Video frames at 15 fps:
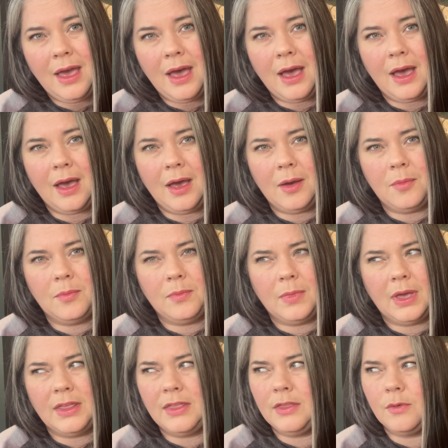I
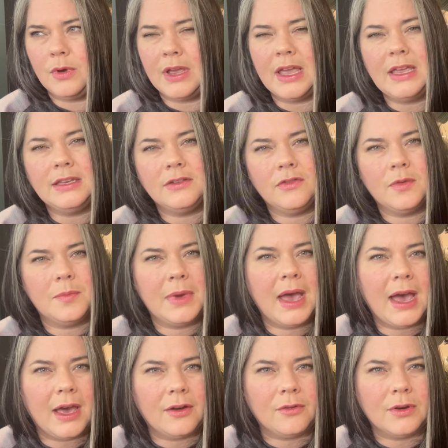think there were 8 different
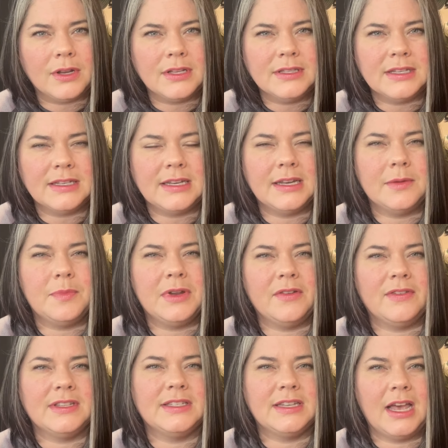patterns. I did a bit of
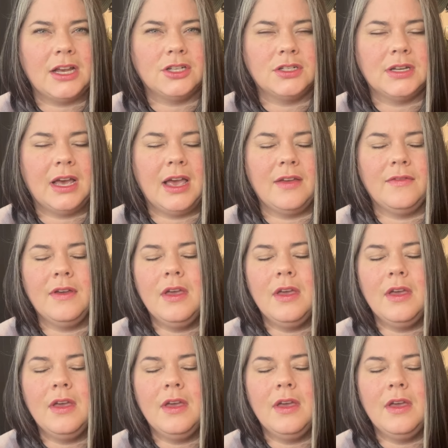a stash dive,